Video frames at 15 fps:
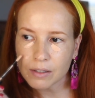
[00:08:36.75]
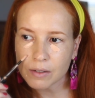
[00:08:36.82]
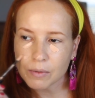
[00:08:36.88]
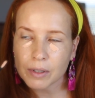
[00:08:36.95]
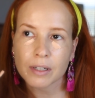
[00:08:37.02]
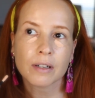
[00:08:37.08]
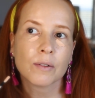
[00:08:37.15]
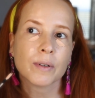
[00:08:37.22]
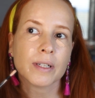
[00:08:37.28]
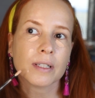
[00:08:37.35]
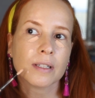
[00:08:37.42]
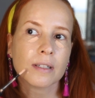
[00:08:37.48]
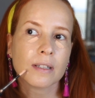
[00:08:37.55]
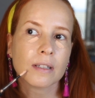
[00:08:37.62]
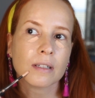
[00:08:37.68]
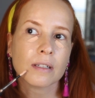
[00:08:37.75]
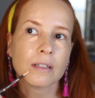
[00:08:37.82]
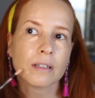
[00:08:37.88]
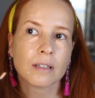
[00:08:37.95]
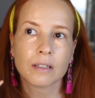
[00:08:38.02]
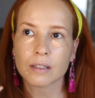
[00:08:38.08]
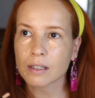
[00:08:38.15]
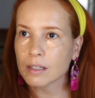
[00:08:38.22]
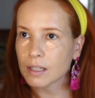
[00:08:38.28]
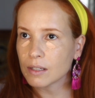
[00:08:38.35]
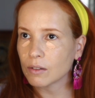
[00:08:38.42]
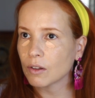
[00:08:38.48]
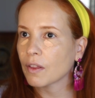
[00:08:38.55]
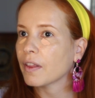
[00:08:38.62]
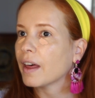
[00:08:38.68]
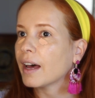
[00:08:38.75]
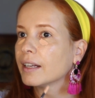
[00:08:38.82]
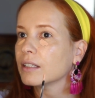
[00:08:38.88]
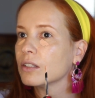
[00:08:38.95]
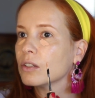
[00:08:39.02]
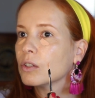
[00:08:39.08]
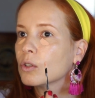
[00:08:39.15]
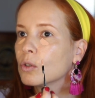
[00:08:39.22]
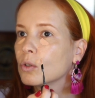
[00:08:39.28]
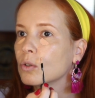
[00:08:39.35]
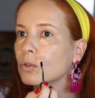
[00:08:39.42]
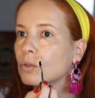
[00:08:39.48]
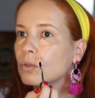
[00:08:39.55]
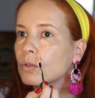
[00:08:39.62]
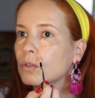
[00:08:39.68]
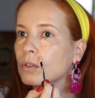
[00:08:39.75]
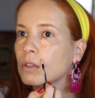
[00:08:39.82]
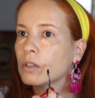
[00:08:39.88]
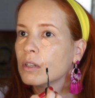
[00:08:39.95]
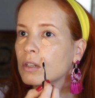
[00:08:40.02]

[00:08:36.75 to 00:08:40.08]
so we're going to conceal that too.